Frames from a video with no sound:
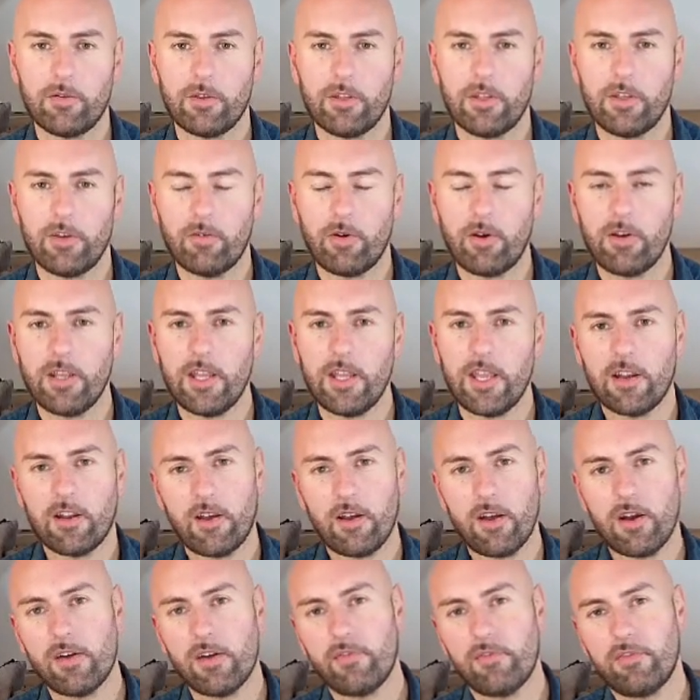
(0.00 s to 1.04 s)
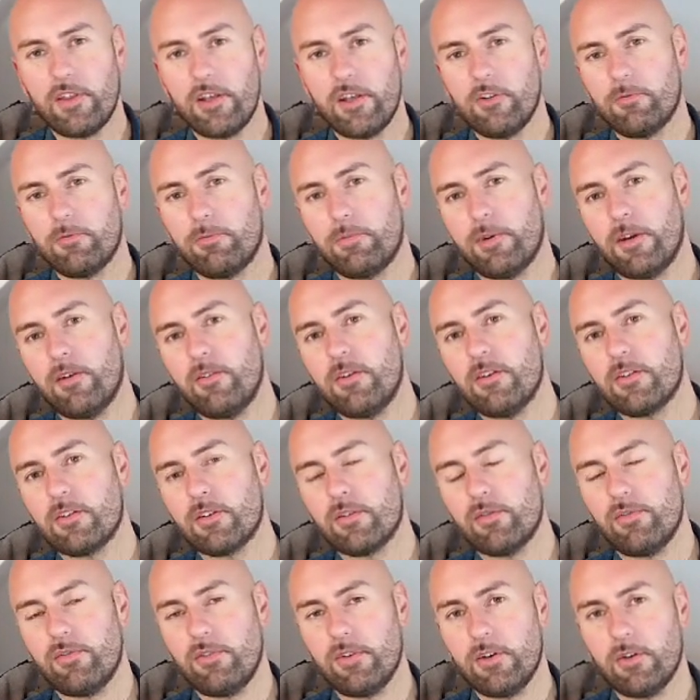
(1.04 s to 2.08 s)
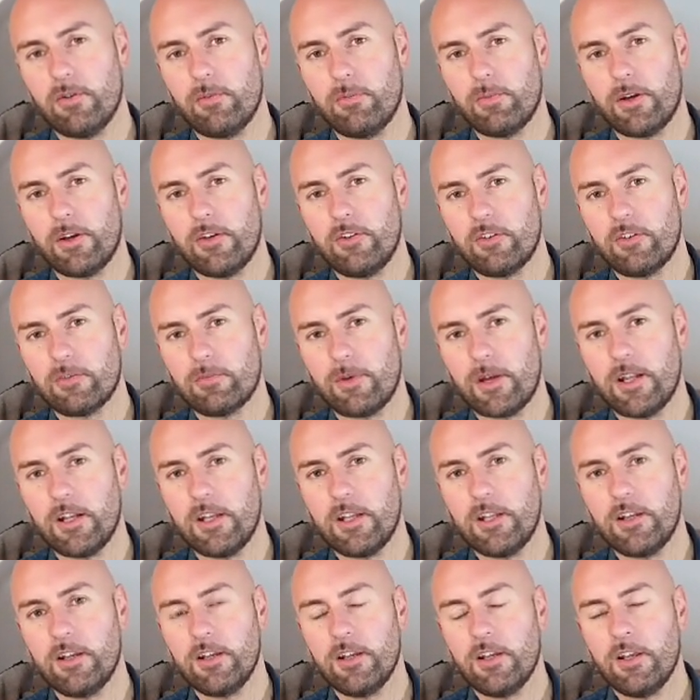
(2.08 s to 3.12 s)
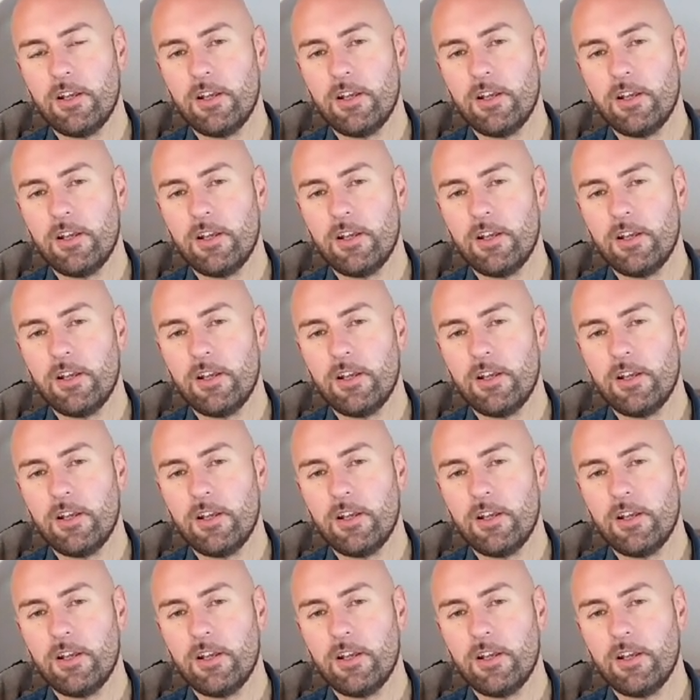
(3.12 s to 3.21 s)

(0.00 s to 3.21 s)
you're only getting half the experience, I feel, by smelling